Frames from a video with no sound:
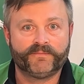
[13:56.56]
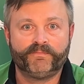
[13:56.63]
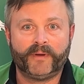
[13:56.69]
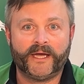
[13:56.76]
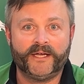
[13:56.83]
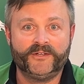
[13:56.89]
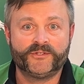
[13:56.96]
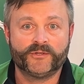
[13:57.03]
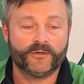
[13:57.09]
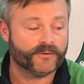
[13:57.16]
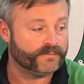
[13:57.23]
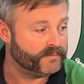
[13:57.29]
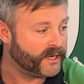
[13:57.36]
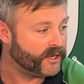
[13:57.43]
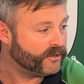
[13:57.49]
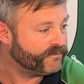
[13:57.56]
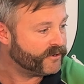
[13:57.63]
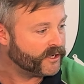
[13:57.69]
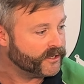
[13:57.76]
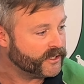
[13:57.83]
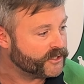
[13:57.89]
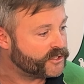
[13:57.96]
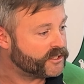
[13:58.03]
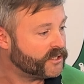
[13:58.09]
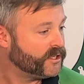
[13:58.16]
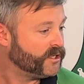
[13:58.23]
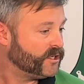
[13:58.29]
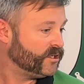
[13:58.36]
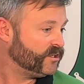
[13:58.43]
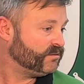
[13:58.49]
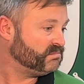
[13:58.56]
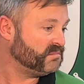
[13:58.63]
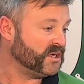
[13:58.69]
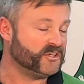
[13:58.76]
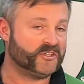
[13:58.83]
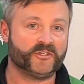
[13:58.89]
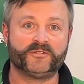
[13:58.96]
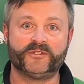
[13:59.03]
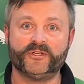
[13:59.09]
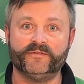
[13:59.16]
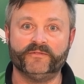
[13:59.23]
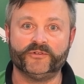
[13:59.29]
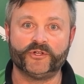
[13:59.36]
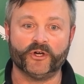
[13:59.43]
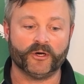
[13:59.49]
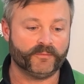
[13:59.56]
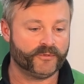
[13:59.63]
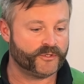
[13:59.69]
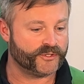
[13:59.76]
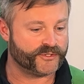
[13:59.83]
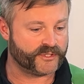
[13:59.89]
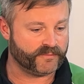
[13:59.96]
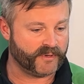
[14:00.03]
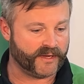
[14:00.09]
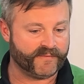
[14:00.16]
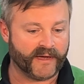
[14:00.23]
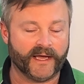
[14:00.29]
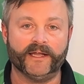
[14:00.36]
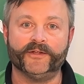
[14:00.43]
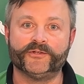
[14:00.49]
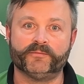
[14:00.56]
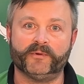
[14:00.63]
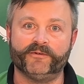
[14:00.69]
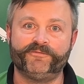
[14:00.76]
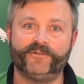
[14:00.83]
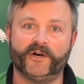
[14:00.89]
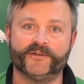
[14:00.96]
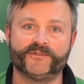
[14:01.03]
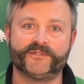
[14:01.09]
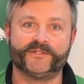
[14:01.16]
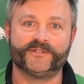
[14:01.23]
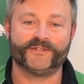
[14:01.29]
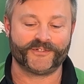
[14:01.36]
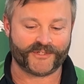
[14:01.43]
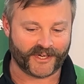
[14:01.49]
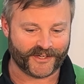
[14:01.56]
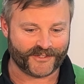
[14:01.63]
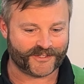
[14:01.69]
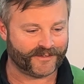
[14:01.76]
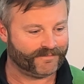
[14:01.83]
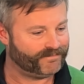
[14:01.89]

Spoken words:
paint or nail varnish might just do the job, just to make that a little bit faster to sight.